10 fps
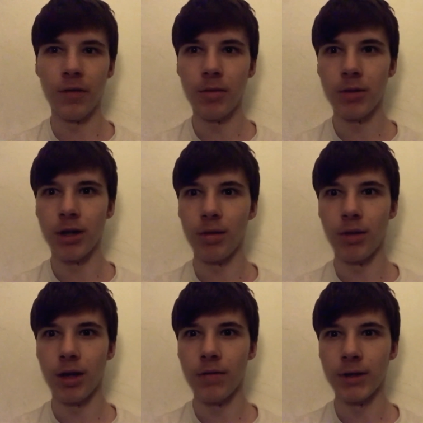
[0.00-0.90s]
my name
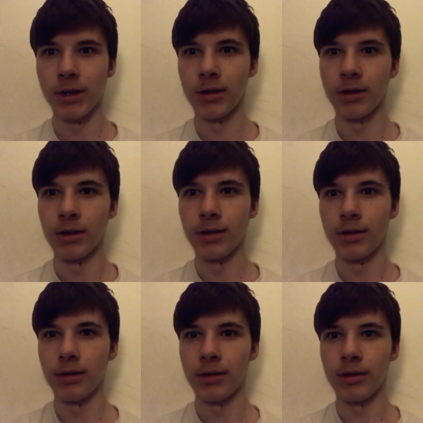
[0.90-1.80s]
yet,
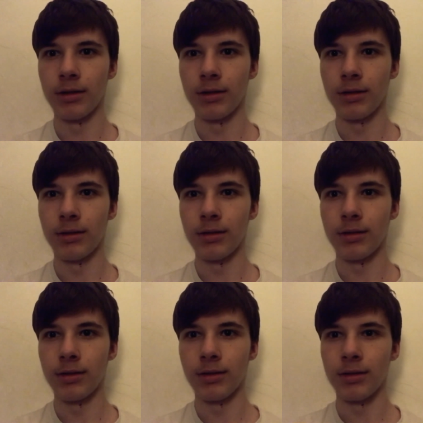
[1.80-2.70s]
I?
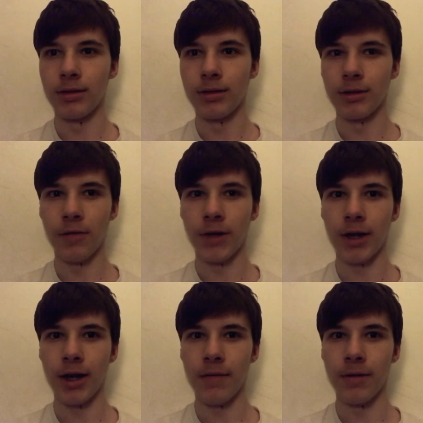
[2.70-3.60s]
Don't think
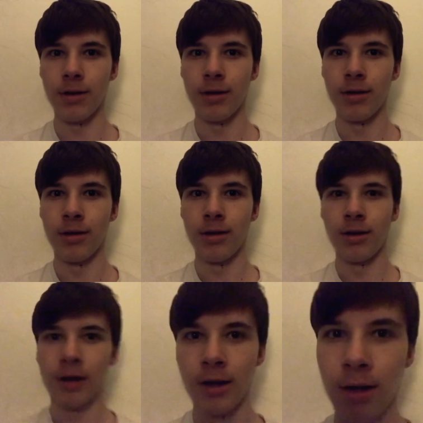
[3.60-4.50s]
I have.
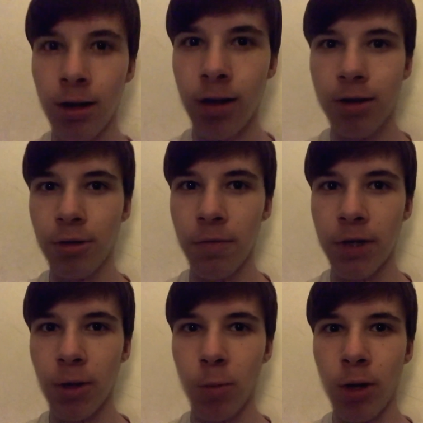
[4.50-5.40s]
Don't
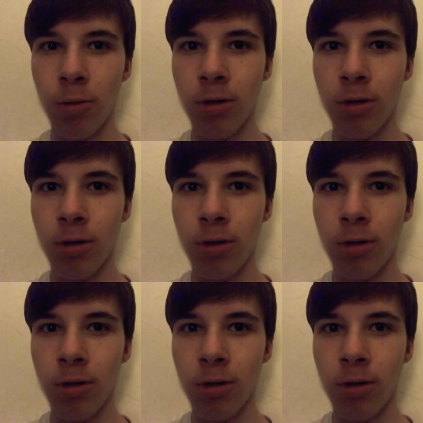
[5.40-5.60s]
think I will.